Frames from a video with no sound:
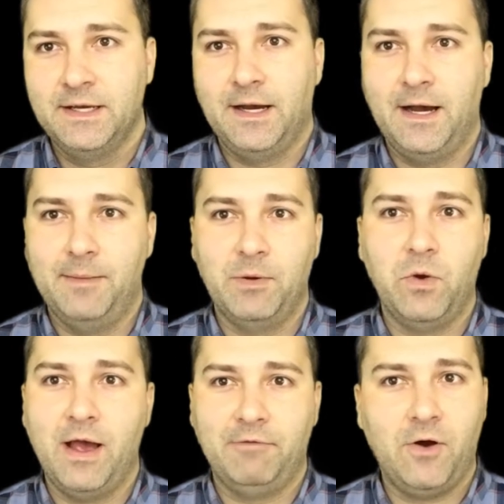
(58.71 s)
And
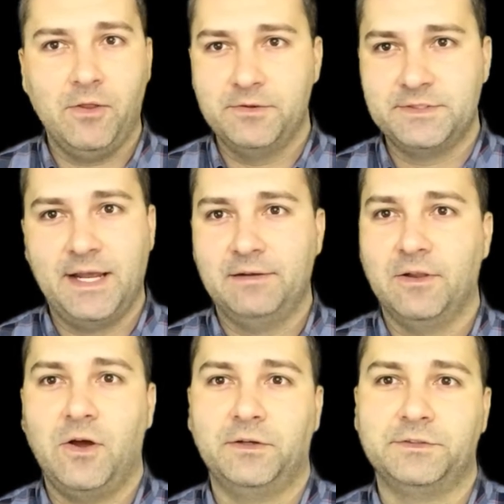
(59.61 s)
we'll have all those data
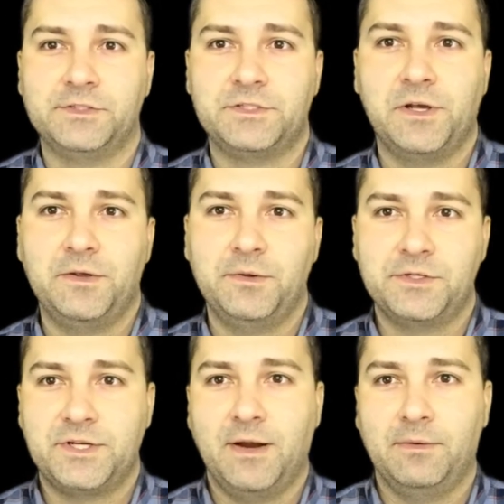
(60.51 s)
logs to show you and
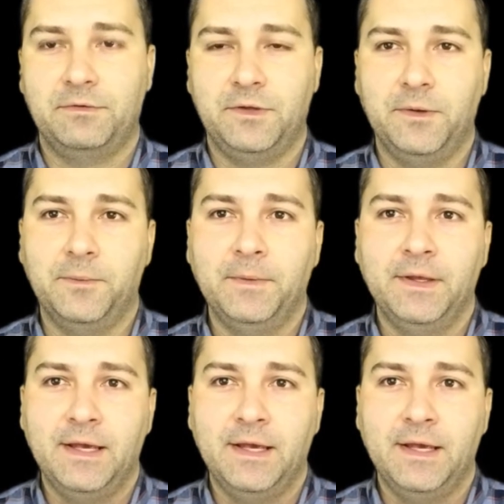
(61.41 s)
share with you.